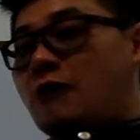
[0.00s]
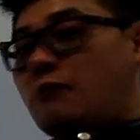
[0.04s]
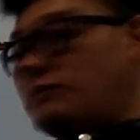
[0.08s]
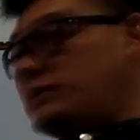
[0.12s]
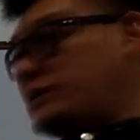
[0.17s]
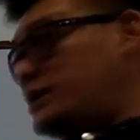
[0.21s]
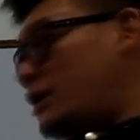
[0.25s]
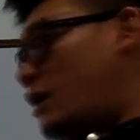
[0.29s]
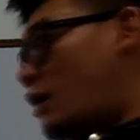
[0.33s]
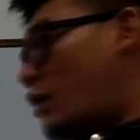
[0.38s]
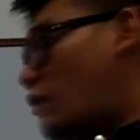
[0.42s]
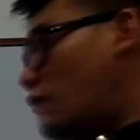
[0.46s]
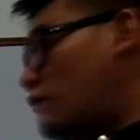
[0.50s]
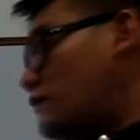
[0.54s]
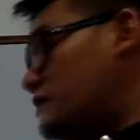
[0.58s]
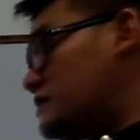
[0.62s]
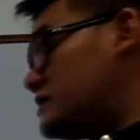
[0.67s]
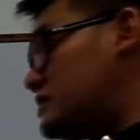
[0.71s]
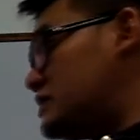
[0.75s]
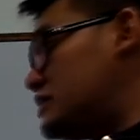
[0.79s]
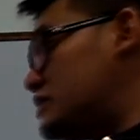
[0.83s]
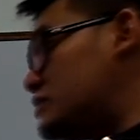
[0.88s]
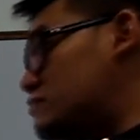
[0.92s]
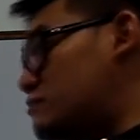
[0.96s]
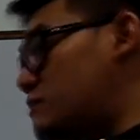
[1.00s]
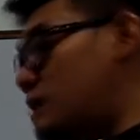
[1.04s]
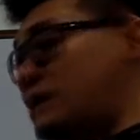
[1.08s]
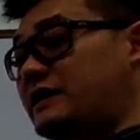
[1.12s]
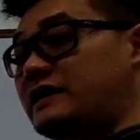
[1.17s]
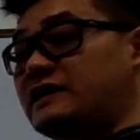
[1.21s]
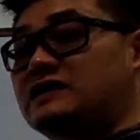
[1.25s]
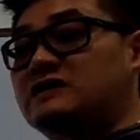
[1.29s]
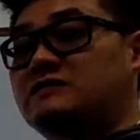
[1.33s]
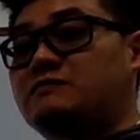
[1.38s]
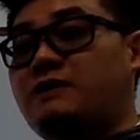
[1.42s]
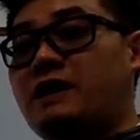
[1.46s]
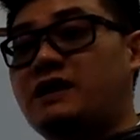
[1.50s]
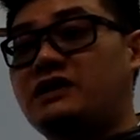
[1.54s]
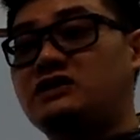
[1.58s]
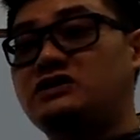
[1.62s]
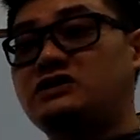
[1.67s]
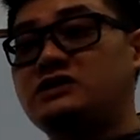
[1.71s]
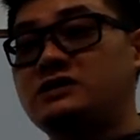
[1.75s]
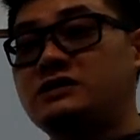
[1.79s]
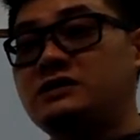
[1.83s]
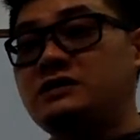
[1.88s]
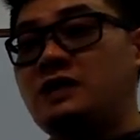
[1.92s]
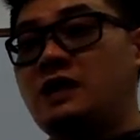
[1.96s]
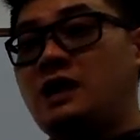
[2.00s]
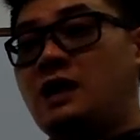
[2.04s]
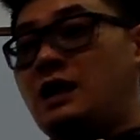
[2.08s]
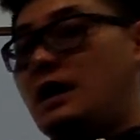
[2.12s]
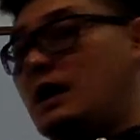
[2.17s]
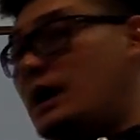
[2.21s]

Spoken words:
with the overseas market expansion